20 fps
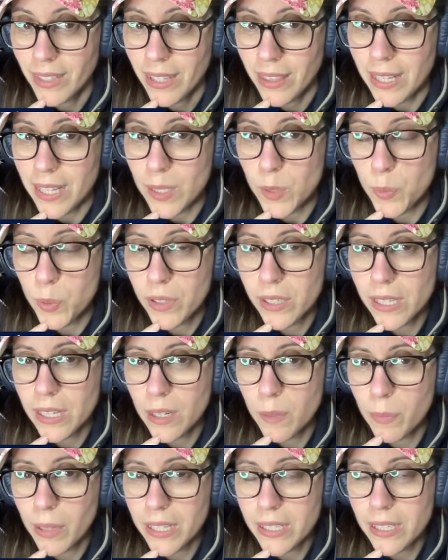That's
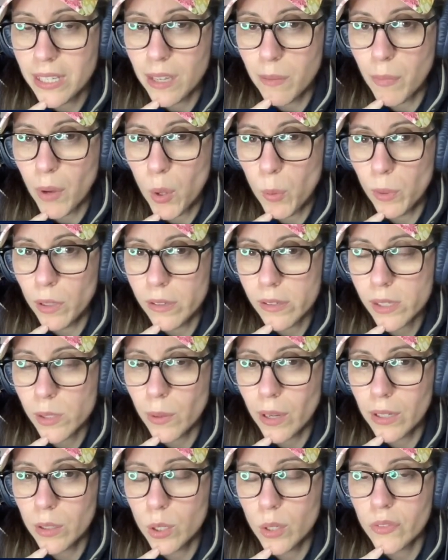presented by T-Mobile, so
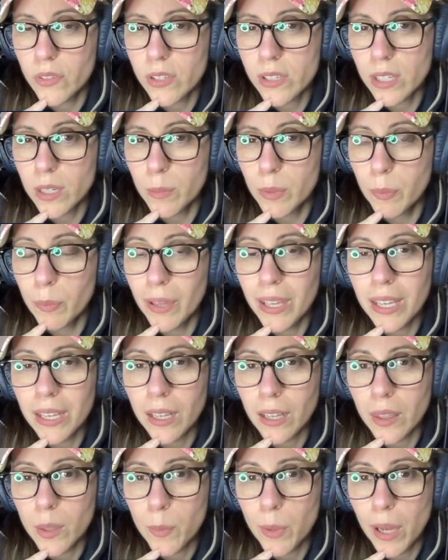I don't know if there's going to be
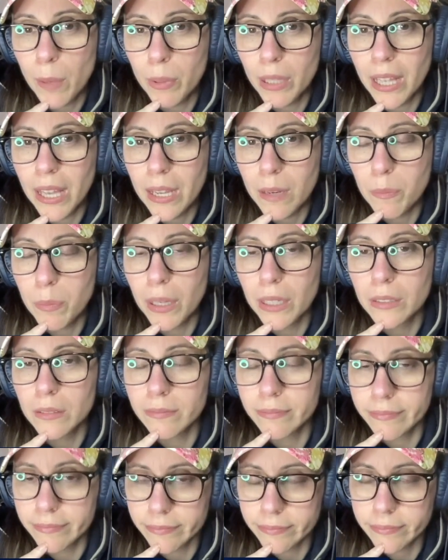pink on the bobblehead, but
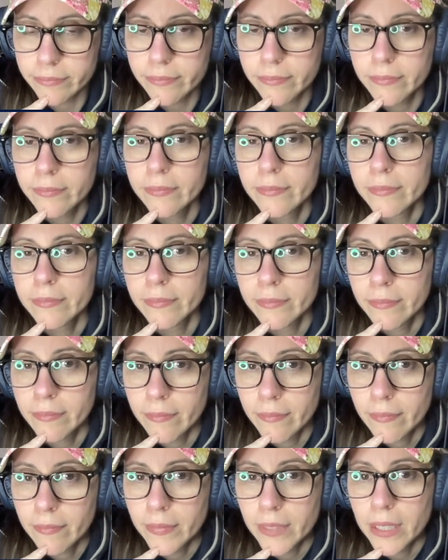
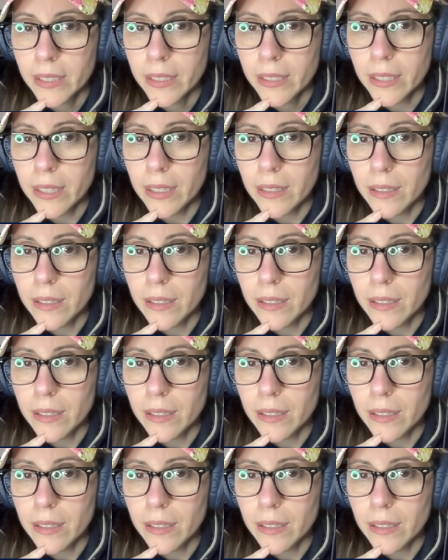yeah,